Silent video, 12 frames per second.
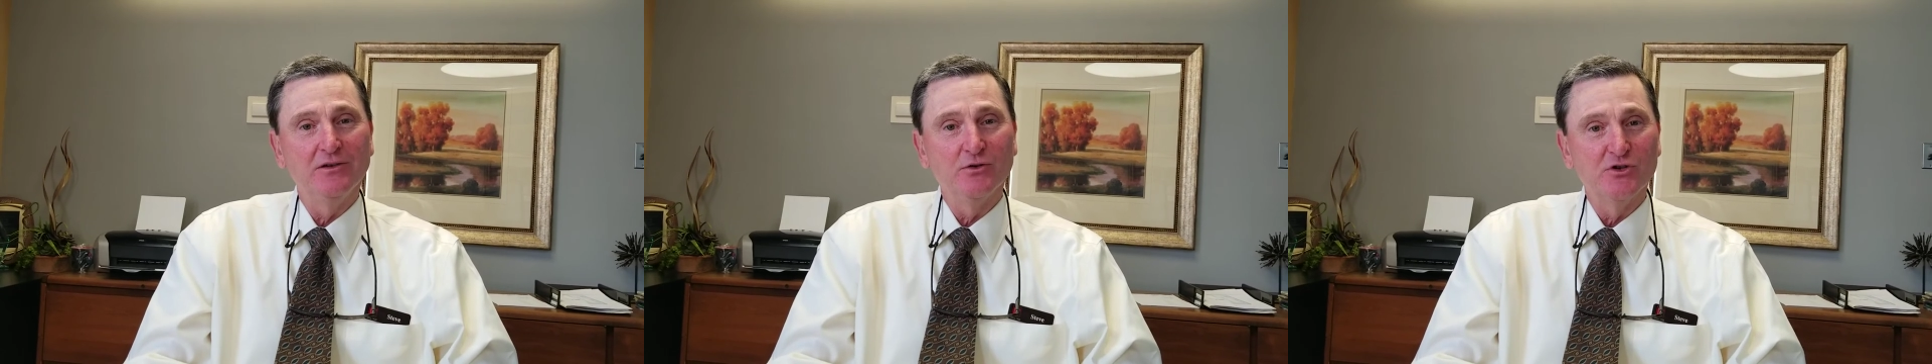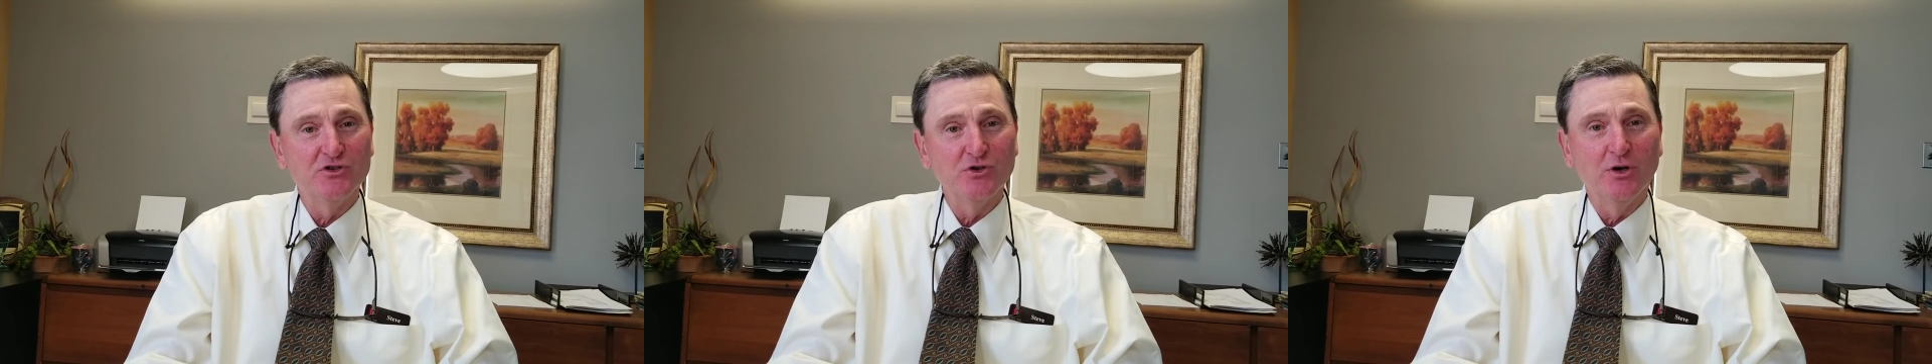you're
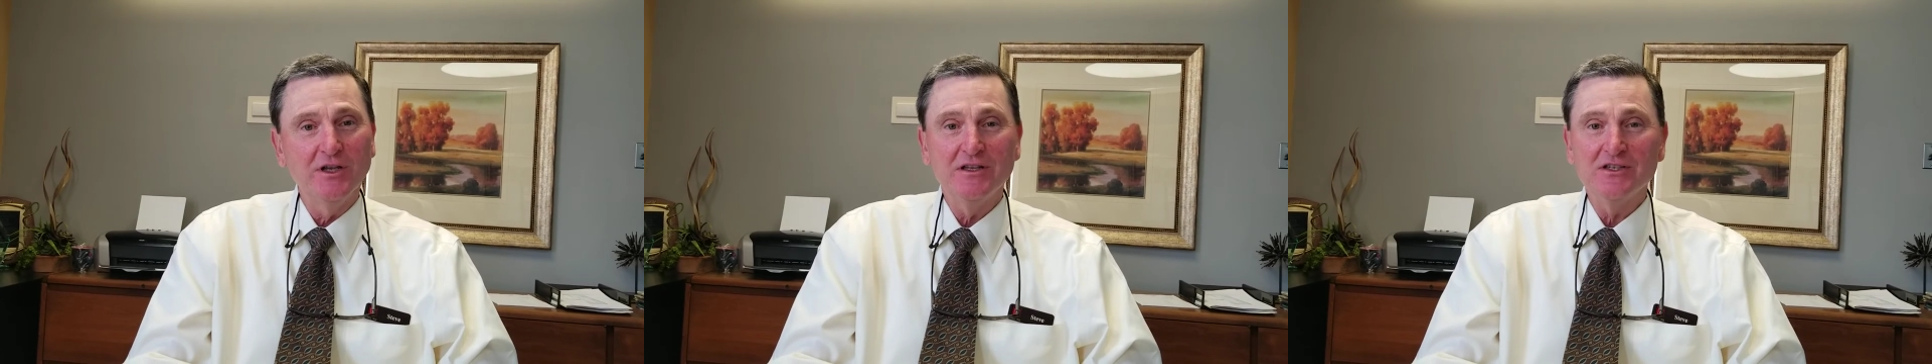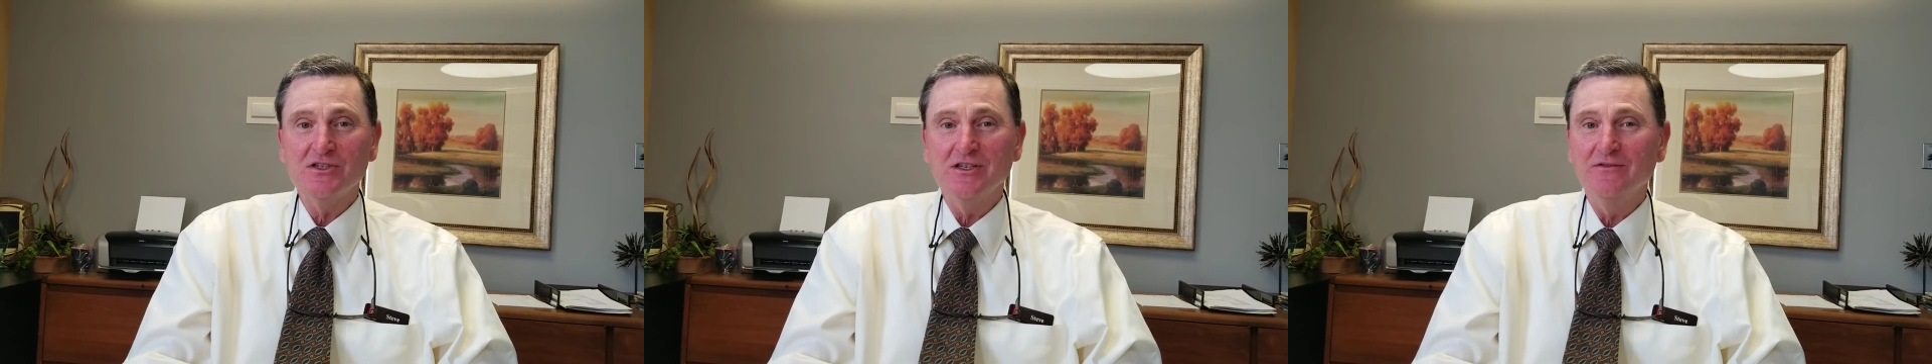enjoying
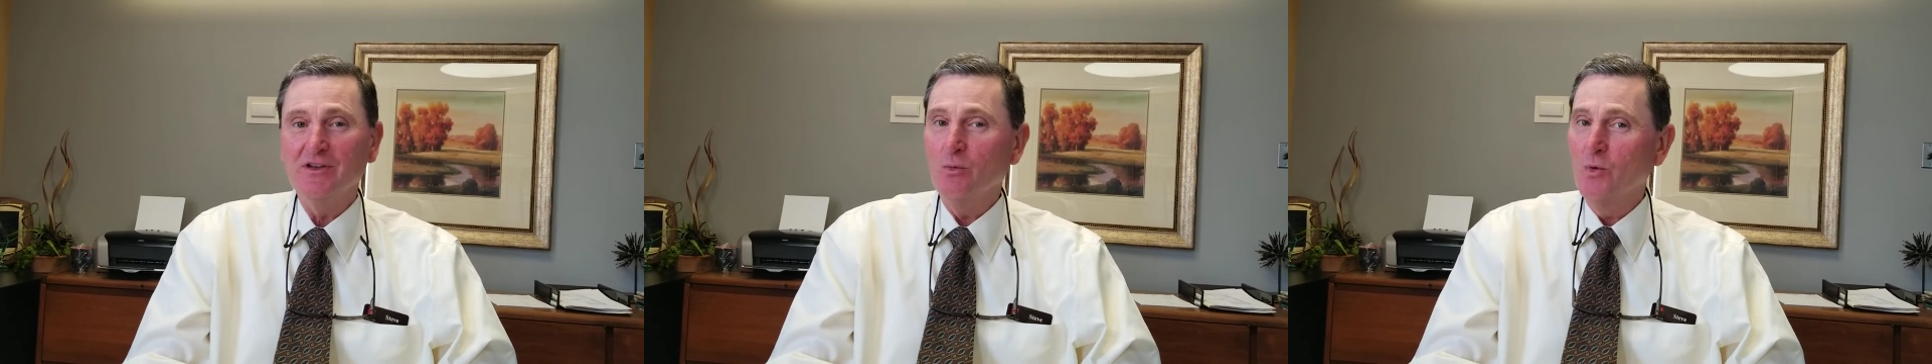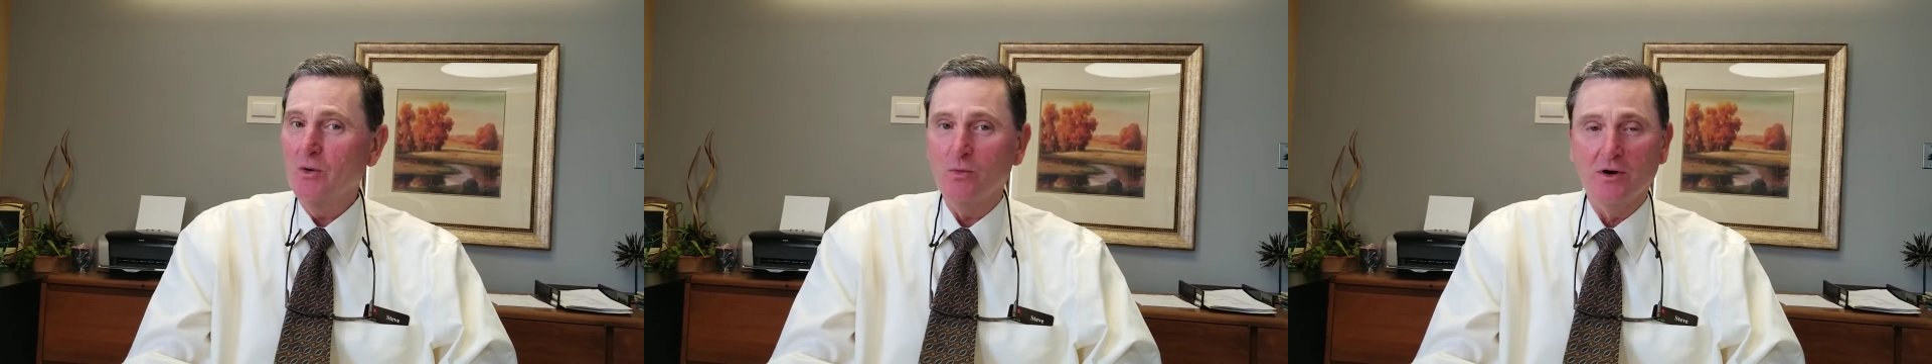this evening
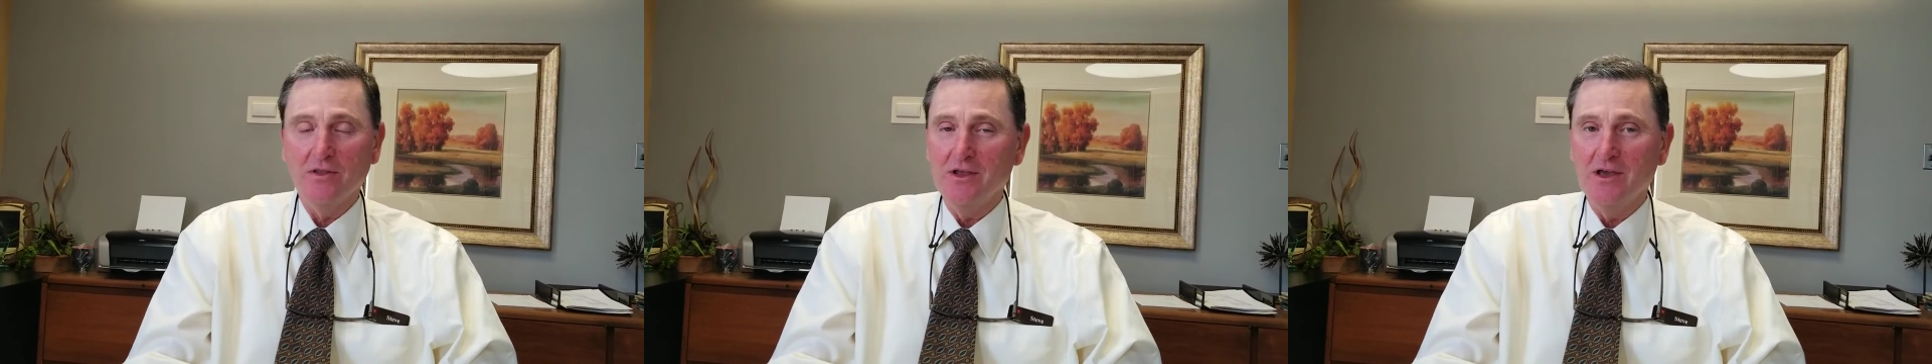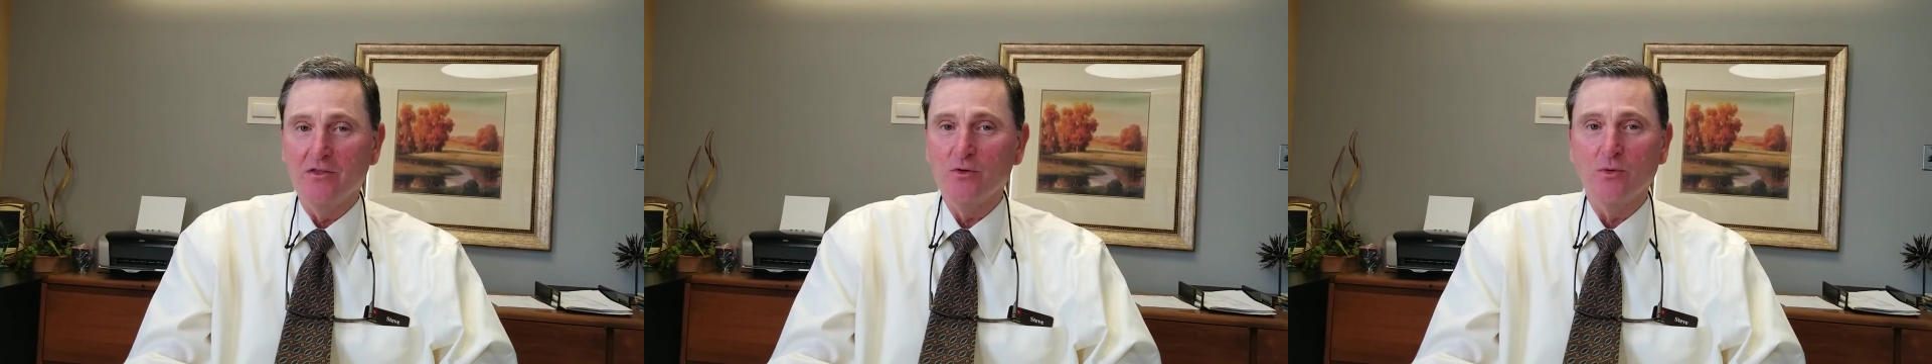one way or the other,